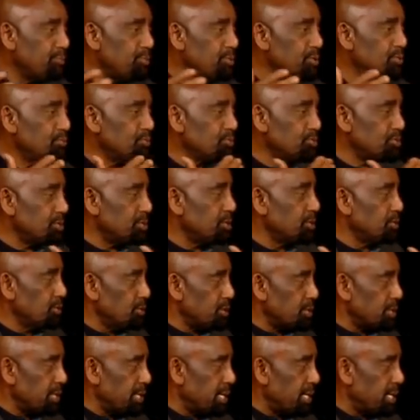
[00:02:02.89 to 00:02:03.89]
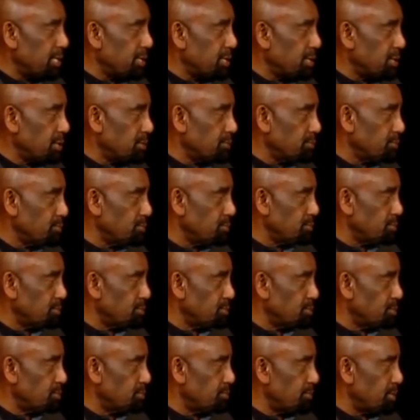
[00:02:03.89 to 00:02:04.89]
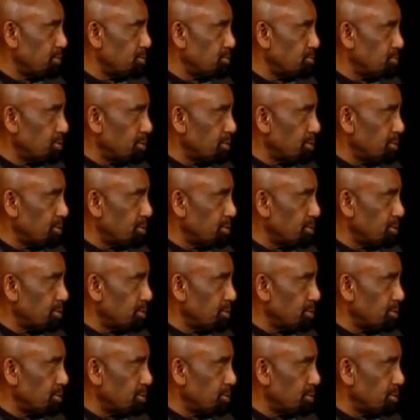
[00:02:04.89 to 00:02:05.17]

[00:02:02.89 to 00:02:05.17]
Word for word: then people just looking at them to make